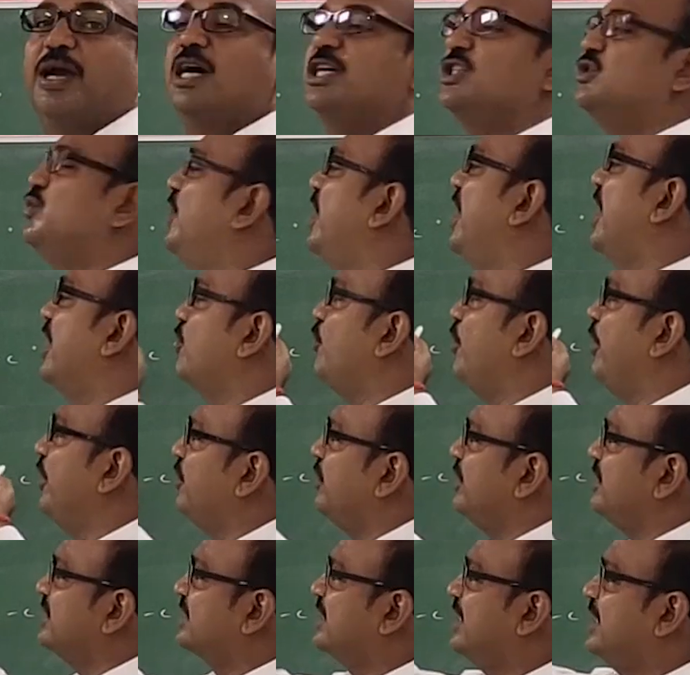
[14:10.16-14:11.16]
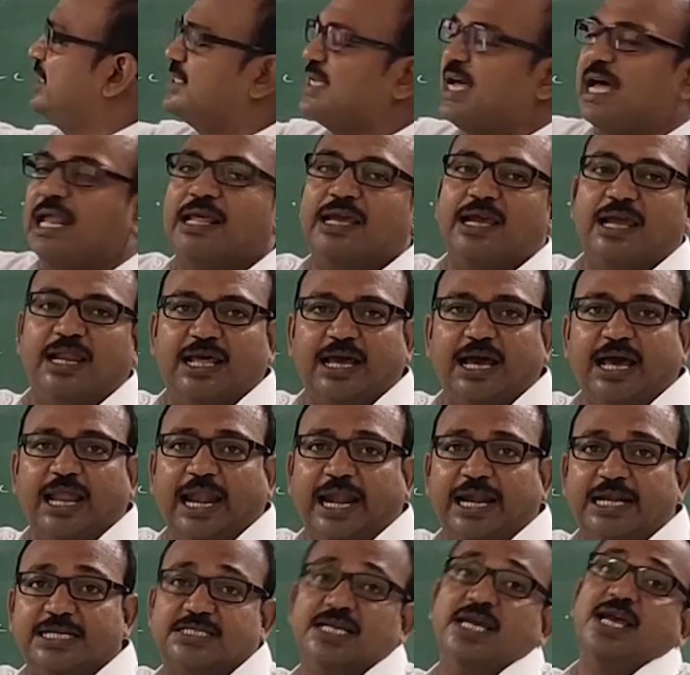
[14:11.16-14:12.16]
because we are going to discuss alkyl
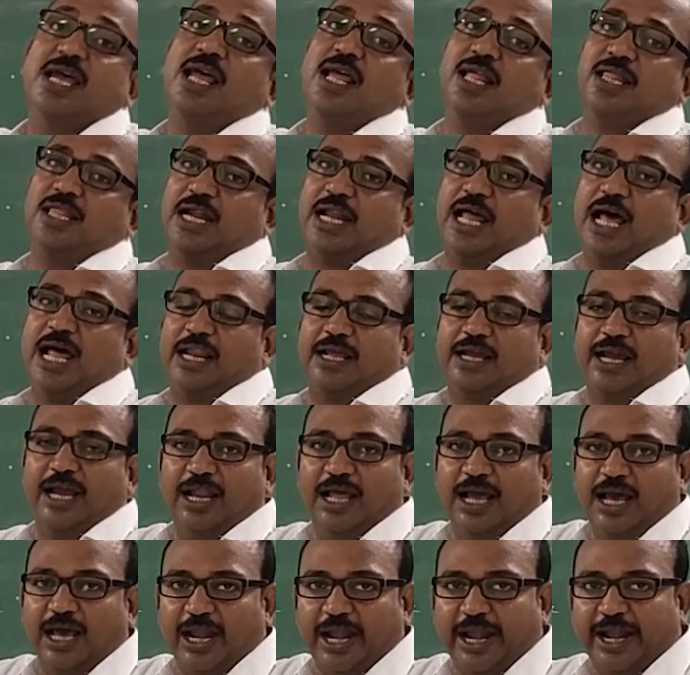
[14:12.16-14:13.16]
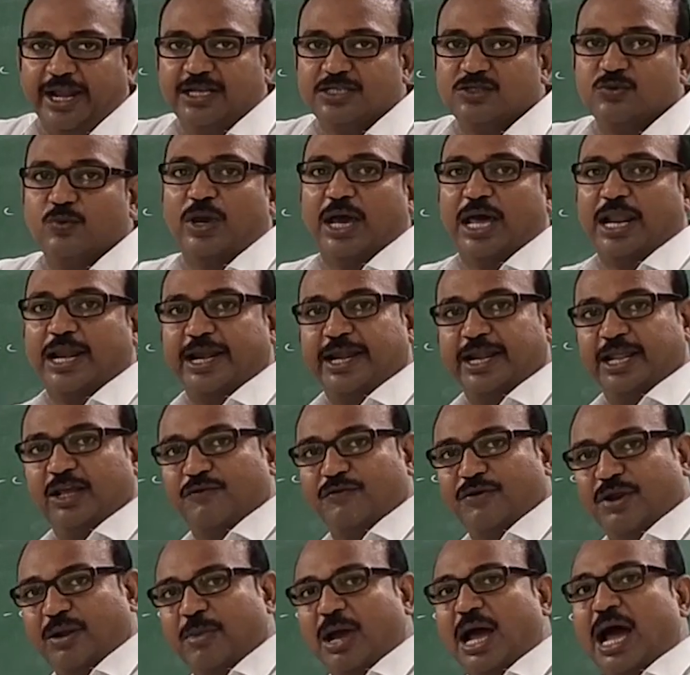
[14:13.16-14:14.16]
halides. That alkyl halides we are
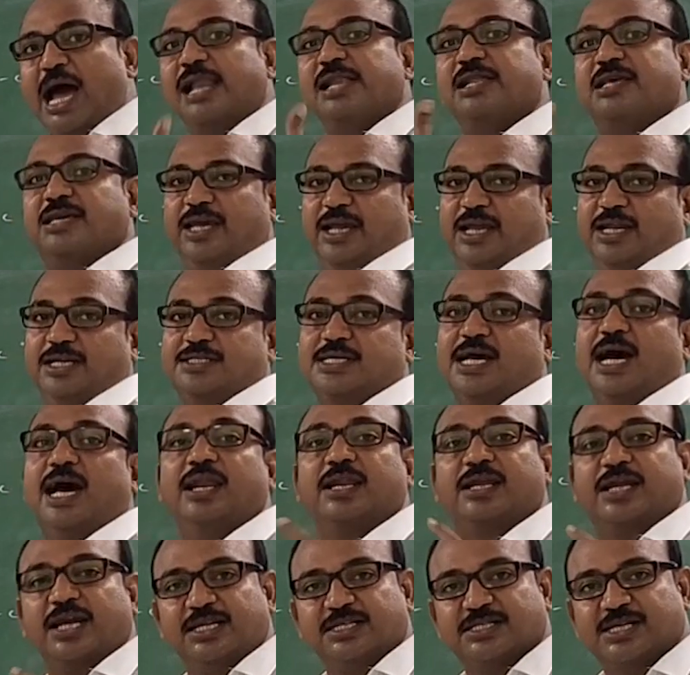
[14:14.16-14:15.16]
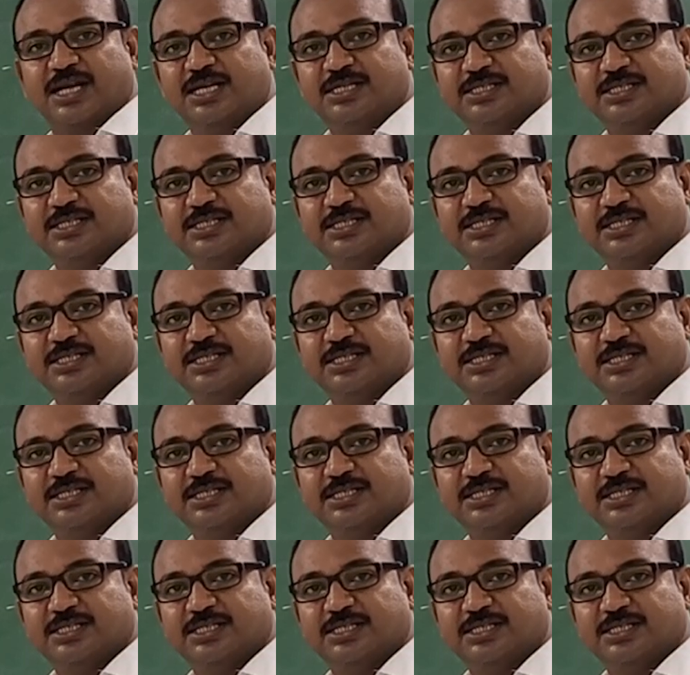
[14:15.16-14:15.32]
getting from alkanes. Alkanes